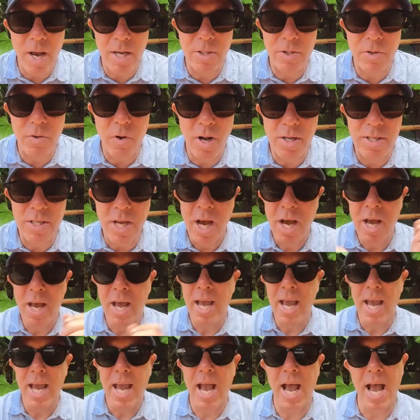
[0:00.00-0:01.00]
restaurants,
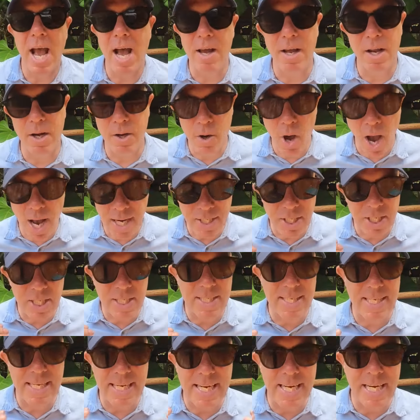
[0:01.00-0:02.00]
not
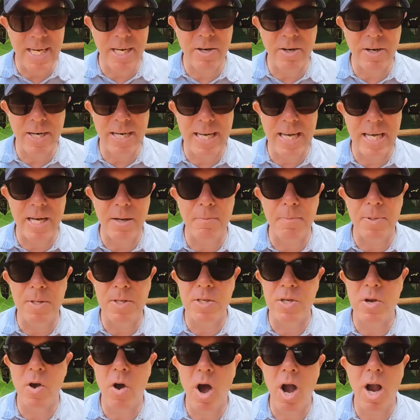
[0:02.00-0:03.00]
just here in
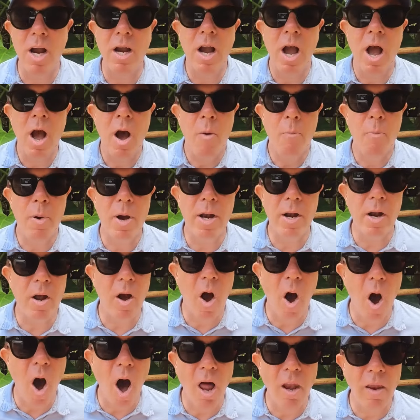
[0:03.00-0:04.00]
Patong, but
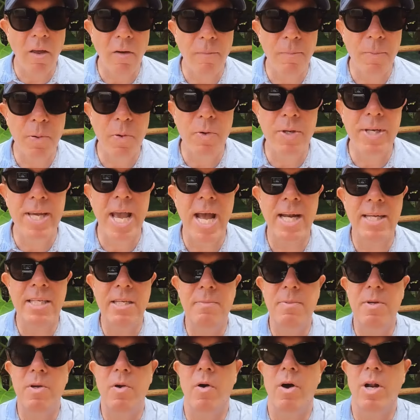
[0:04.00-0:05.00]
all of
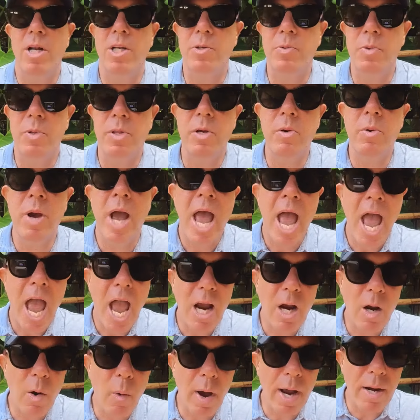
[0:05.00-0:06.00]
Phuket, to be honest with you,
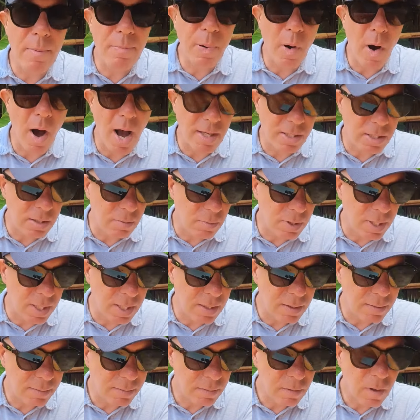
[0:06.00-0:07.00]
and quite
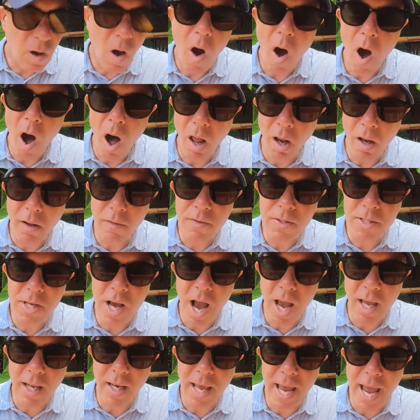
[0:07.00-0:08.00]
possibly all of
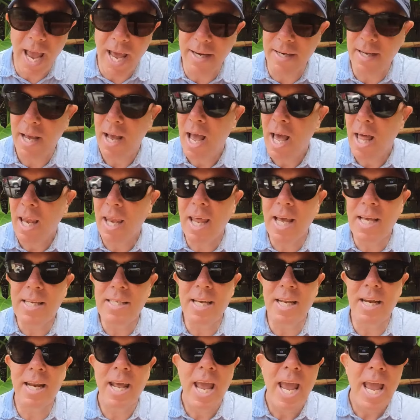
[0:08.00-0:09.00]
Thailand.
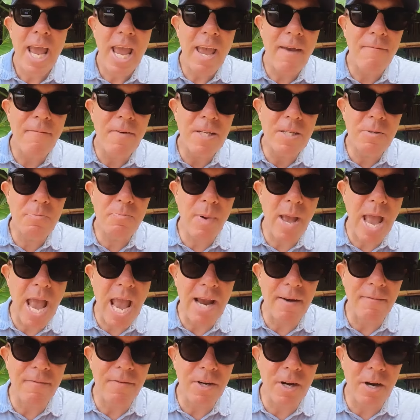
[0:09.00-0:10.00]
Listen, if it's
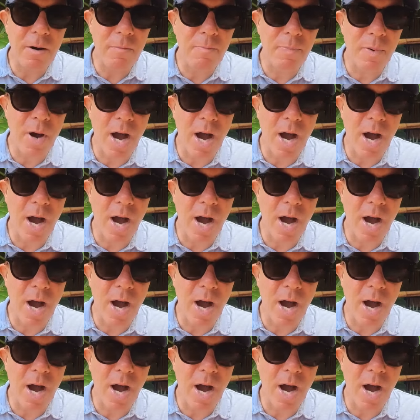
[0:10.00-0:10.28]
bang for your